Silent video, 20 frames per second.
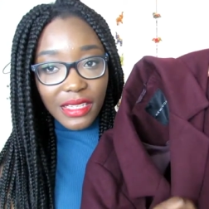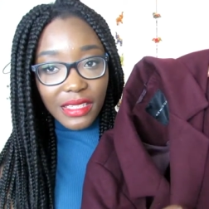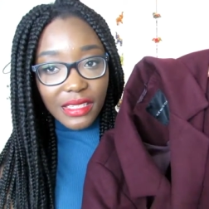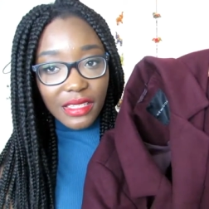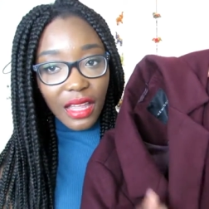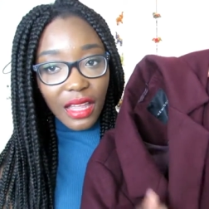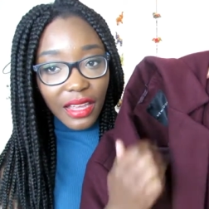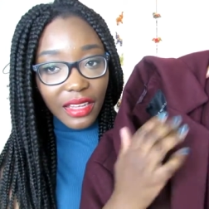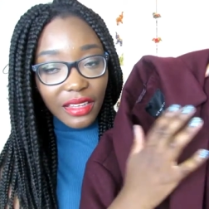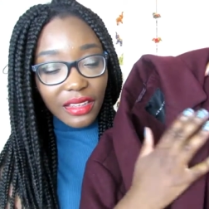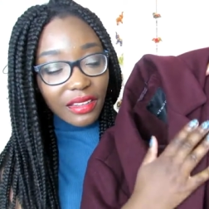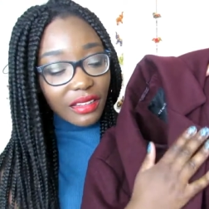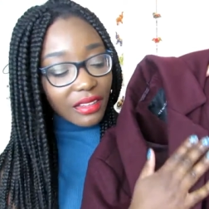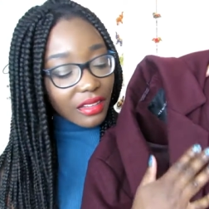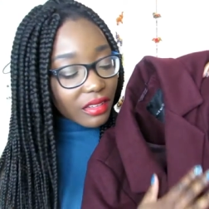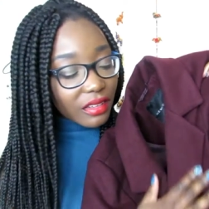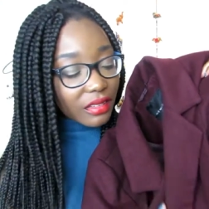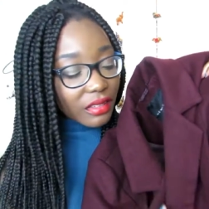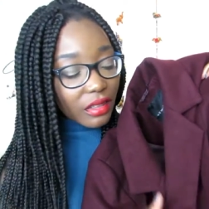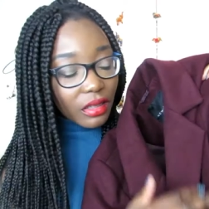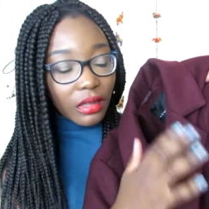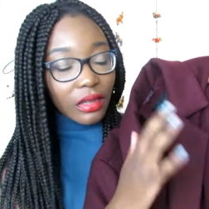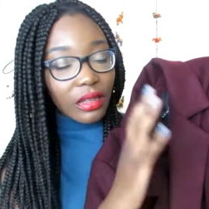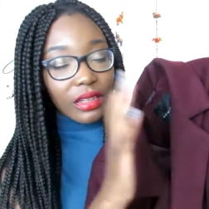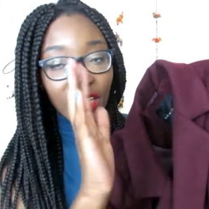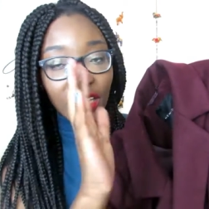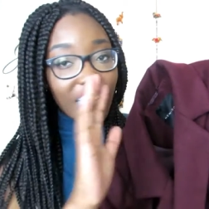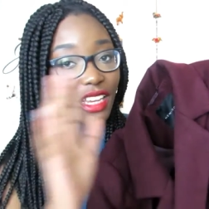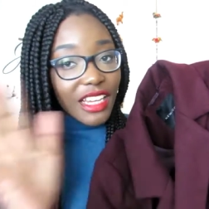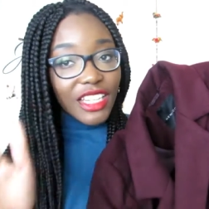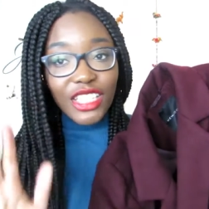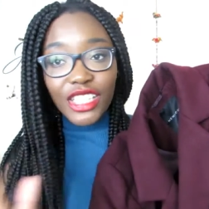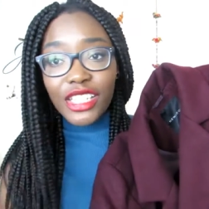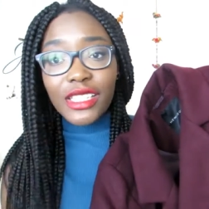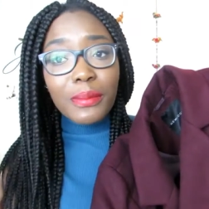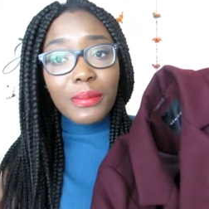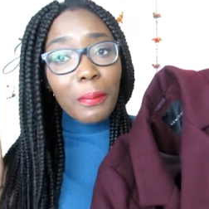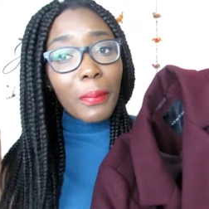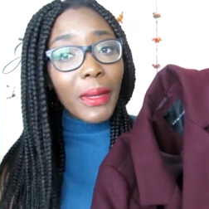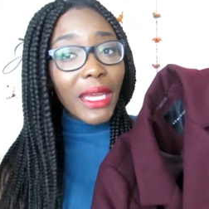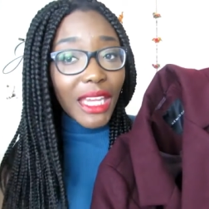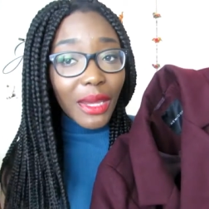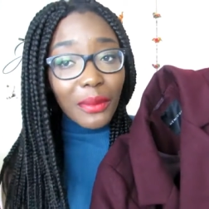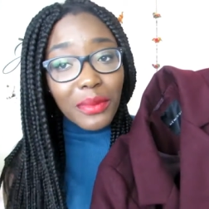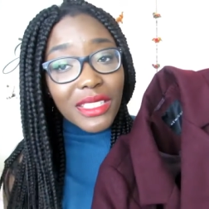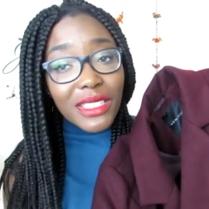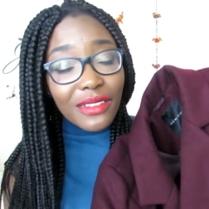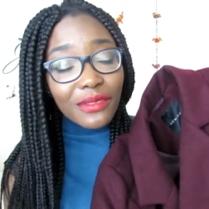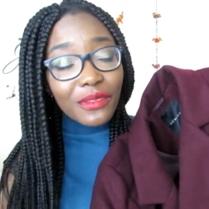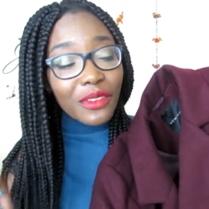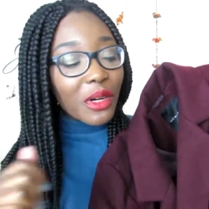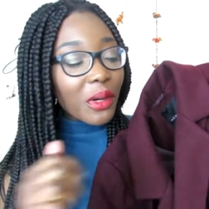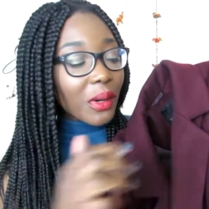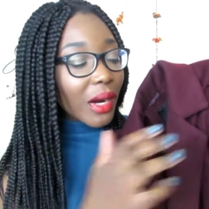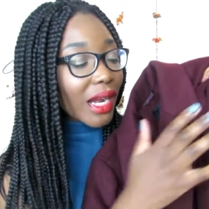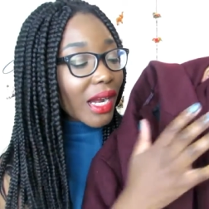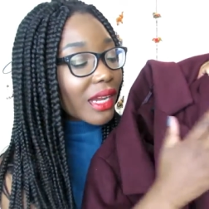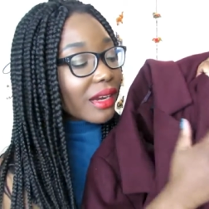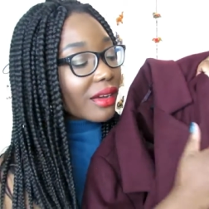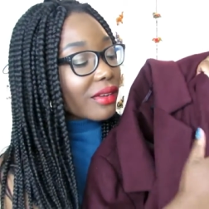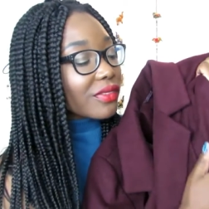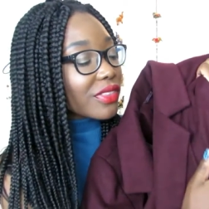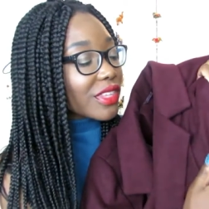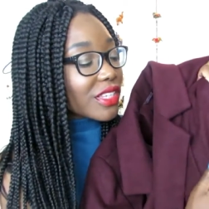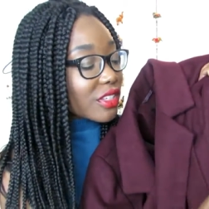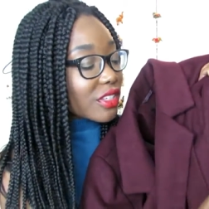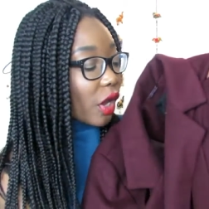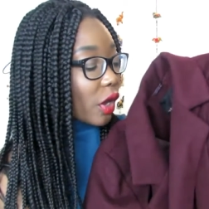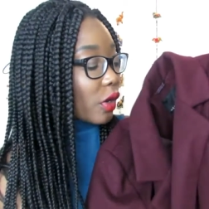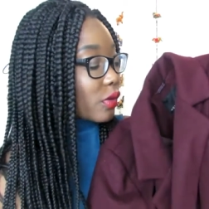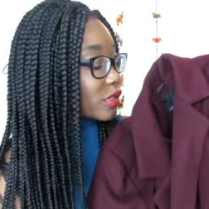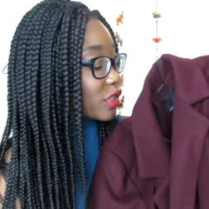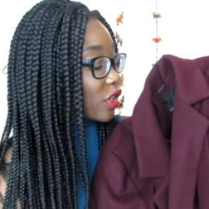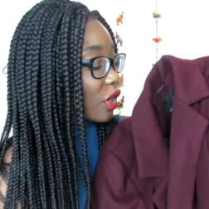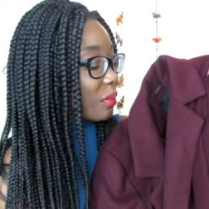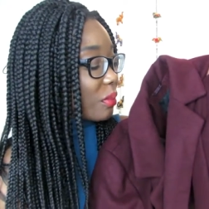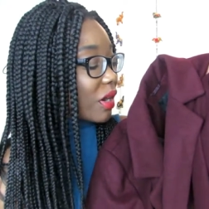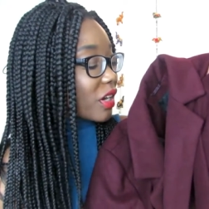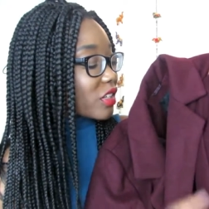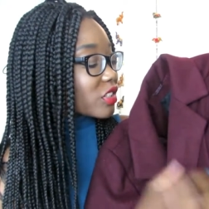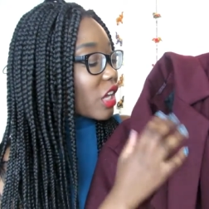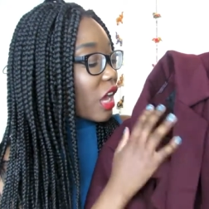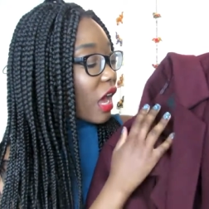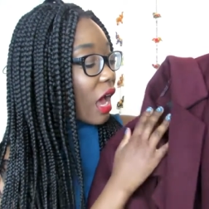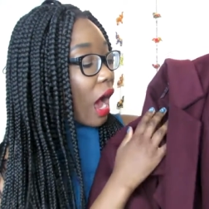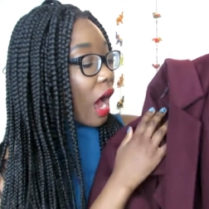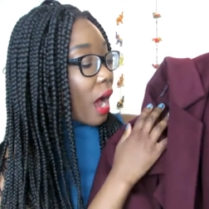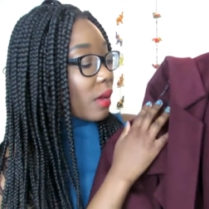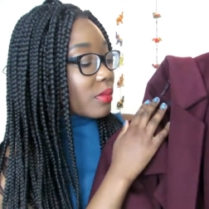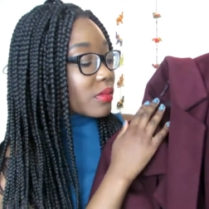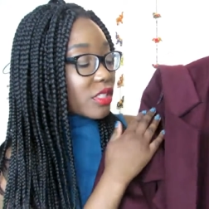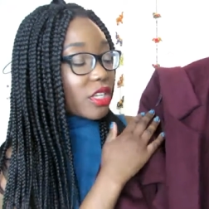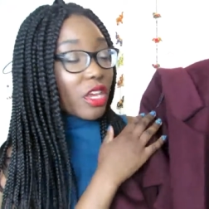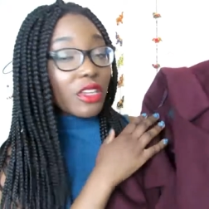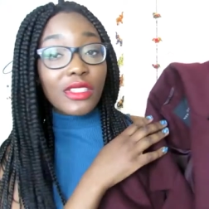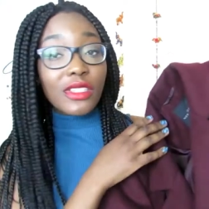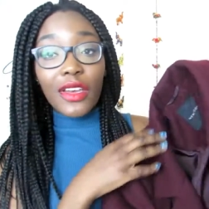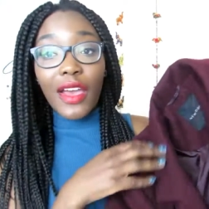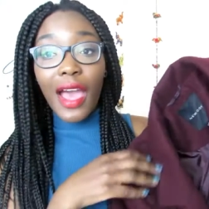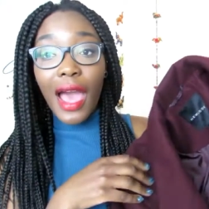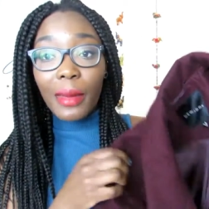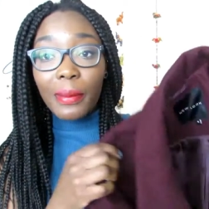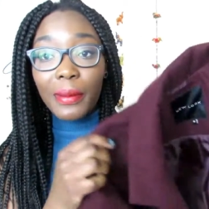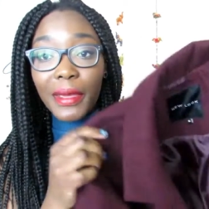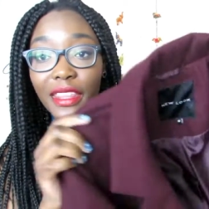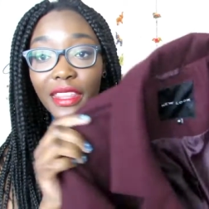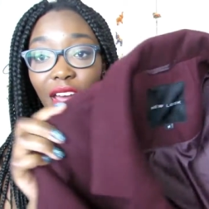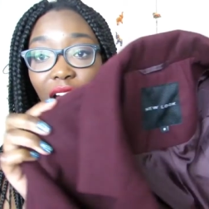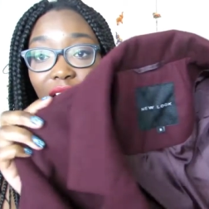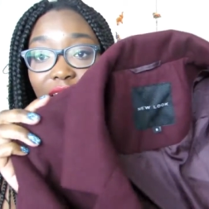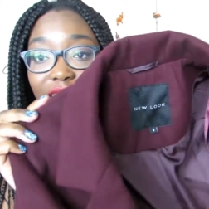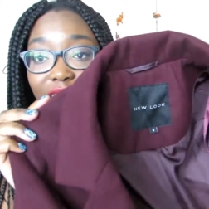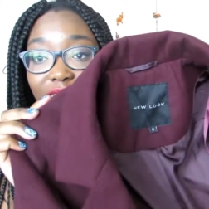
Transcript: It's like, oh, it's just beautiful. I love this coat so much. I'm so happy that I